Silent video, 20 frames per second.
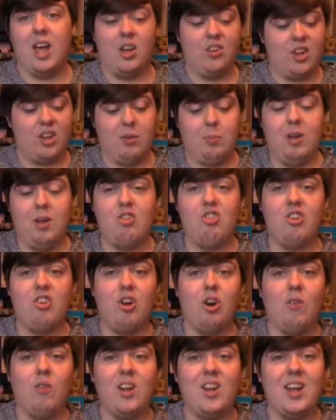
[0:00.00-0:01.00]
it because I've mentioned
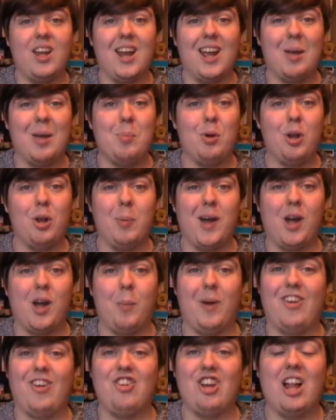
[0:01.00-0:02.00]
it already and I can put it back
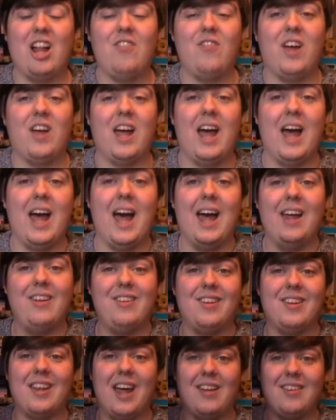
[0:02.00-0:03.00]
on my shelf,
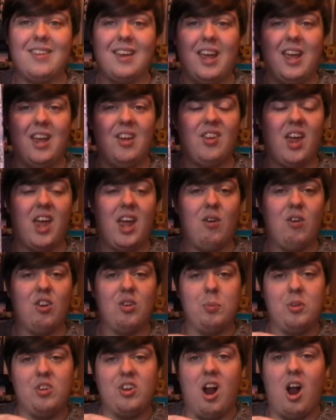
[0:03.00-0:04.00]
and that is A
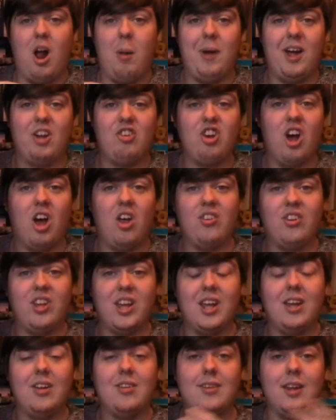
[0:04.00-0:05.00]
Christmas Carol by Charles
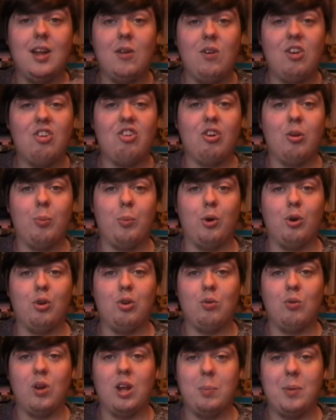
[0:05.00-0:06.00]
Dickens, the original book
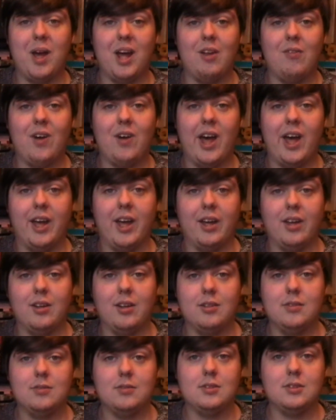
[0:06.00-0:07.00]
to read by the fire.
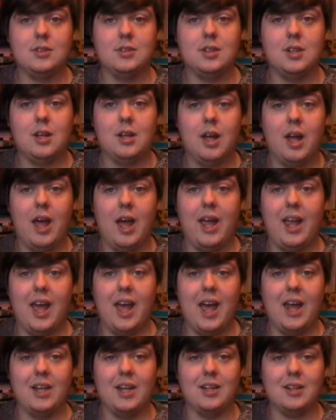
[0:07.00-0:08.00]

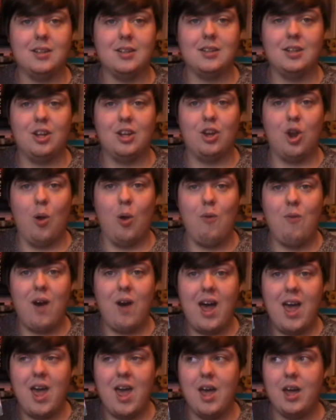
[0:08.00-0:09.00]
Again, no
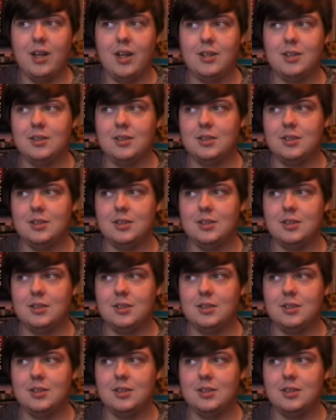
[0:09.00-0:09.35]
fire.